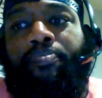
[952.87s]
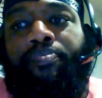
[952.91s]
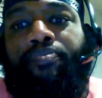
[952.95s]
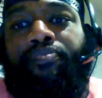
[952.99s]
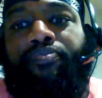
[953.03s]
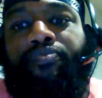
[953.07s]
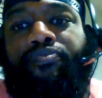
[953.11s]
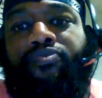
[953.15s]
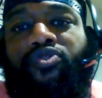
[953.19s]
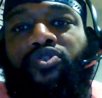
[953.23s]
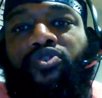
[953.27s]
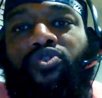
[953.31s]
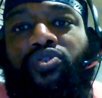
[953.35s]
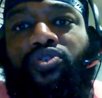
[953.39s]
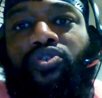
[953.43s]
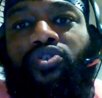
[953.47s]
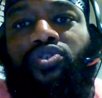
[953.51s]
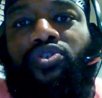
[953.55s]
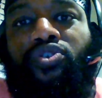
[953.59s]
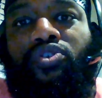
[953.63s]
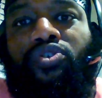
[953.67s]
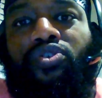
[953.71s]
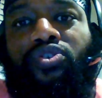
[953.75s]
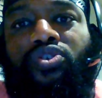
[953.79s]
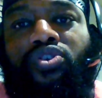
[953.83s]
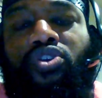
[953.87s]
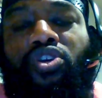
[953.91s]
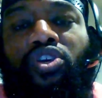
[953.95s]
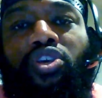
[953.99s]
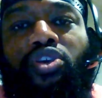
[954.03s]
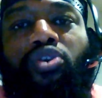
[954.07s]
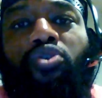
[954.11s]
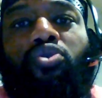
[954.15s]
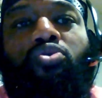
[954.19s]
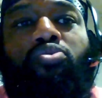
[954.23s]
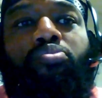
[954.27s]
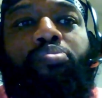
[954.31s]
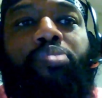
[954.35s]
to
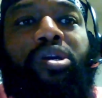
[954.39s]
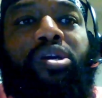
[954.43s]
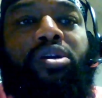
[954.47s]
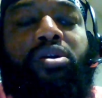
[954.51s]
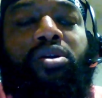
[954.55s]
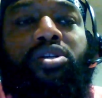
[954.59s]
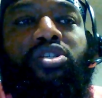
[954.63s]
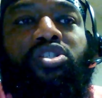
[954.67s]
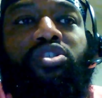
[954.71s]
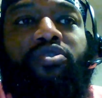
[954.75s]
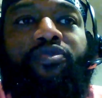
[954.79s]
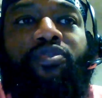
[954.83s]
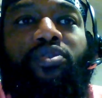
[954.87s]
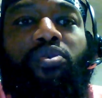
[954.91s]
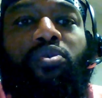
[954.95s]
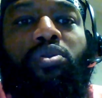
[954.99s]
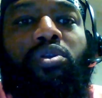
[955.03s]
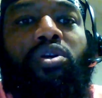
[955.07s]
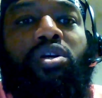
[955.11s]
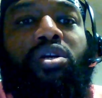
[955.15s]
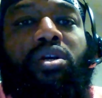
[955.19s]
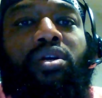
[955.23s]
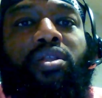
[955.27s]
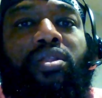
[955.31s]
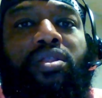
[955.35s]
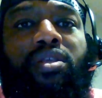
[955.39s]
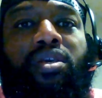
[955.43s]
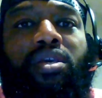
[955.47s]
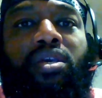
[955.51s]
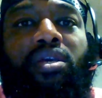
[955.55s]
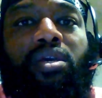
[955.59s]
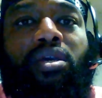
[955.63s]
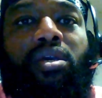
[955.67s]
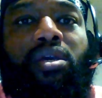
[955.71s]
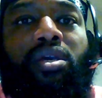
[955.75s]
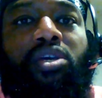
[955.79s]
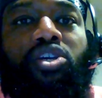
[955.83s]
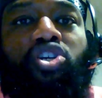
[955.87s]
you, because if you look at the
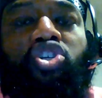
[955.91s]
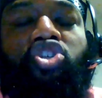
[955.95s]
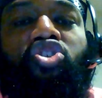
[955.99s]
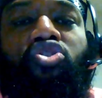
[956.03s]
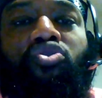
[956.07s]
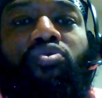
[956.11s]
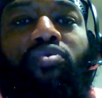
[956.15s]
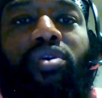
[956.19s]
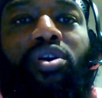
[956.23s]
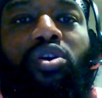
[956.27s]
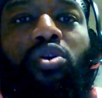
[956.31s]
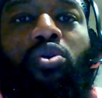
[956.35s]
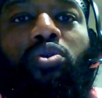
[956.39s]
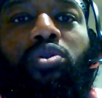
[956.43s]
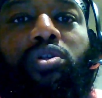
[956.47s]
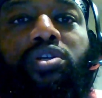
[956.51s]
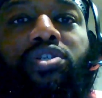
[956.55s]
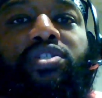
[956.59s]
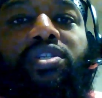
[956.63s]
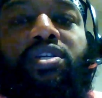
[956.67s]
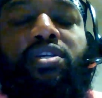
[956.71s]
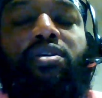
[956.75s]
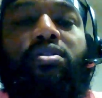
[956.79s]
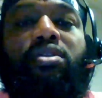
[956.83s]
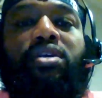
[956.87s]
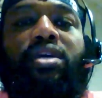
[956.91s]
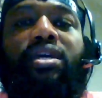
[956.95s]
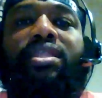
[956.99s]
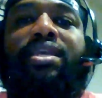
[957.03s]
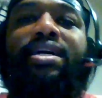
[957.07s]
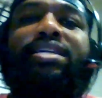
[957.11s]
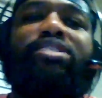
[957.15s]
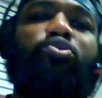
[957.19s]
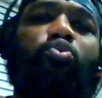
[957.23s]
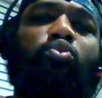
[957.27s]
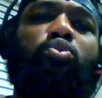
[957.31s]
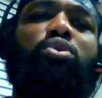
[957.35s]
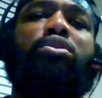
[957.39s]
history holistically, and
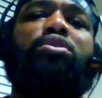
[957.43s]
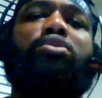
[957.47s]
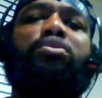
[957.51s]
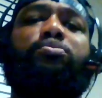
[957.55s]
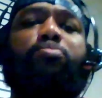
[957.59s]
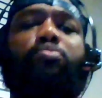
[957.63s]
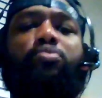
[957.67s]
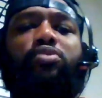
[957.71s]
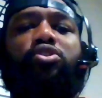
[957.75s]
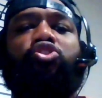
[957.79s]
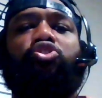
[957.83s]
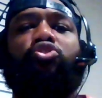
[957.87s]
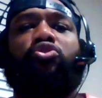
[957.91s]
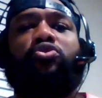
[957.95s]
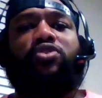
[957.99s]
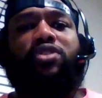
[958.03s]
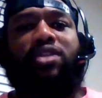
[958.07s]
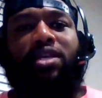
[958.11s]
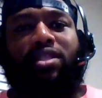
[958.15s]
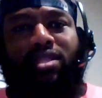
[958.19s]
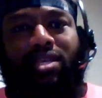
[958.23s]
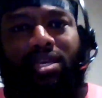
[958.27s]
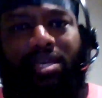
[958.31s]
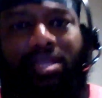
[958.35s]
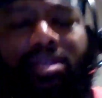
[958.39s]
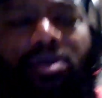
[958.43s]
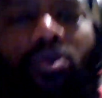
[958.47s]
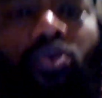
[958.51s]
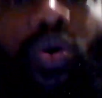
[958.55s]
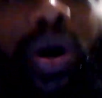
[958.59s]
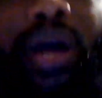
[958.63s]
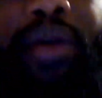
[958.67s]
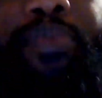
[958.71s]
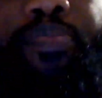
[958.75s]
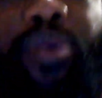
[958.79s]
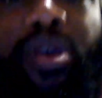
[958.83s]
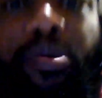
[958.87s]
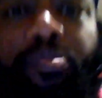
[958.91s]
that's one of the issues I think that
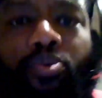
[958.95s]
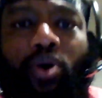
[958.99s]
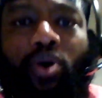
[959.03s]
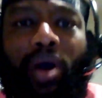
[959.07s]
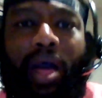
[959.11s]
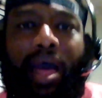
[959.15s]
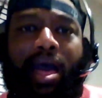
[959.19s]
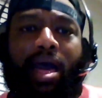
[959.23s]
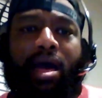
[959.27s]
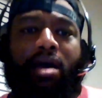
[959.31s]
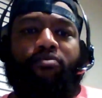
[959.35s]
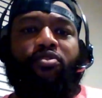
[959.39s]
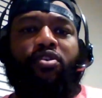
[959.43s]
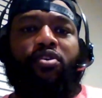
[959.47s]
white people have